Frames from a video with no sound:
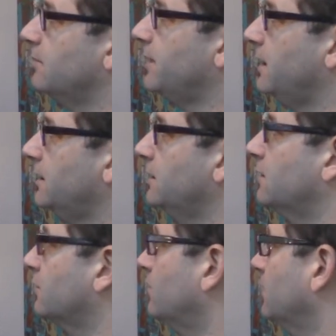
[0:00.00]
painting
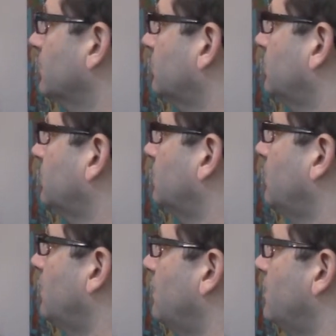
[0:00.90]
in acrylics,
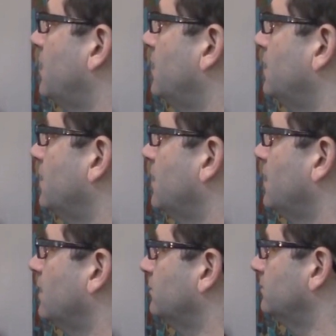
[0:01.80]
and then
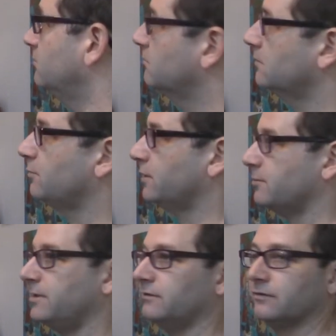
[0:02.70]
I would
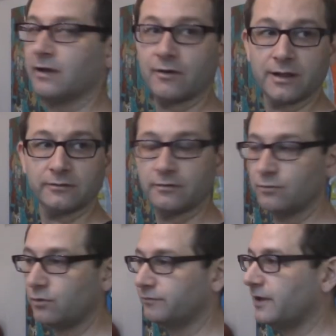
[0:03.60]
bring the pieces out onto
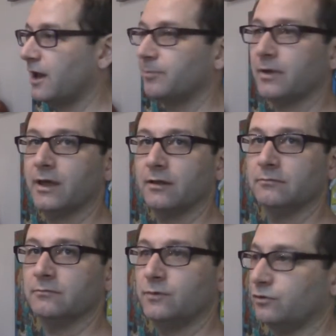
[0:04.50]
the rooftop
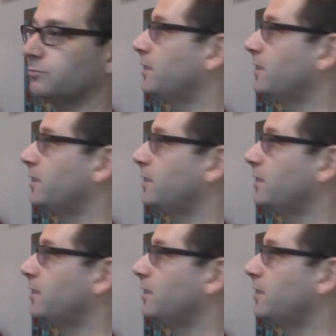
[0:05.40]
and use